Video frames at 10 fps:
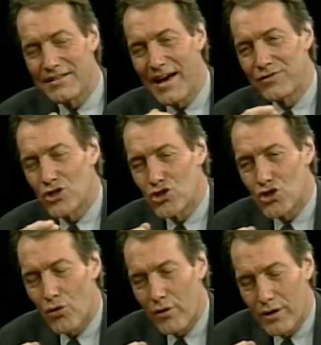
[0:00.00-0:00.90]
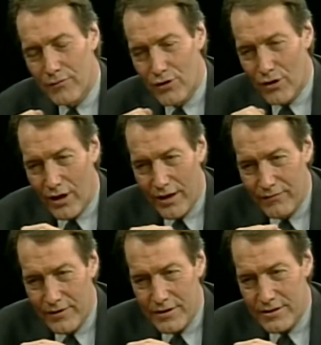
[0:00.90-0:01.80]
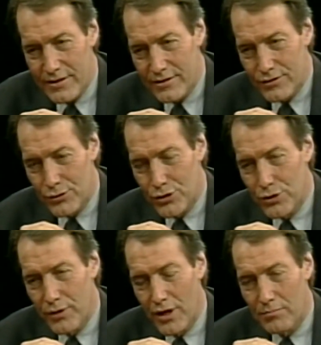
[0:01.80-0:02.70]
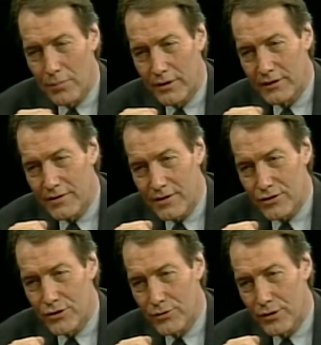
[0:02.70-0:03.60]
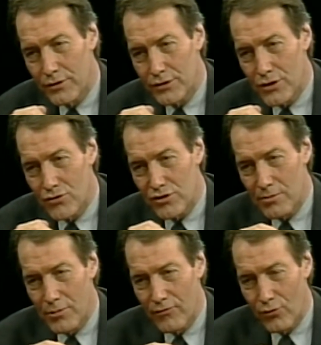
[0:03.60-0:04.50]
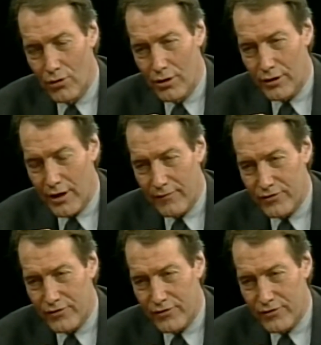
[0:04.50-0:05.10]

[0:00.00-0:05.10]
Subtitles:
Is that the story of your life, in a sense? You do it on Monday, and then you do it on Tuesday, and before long you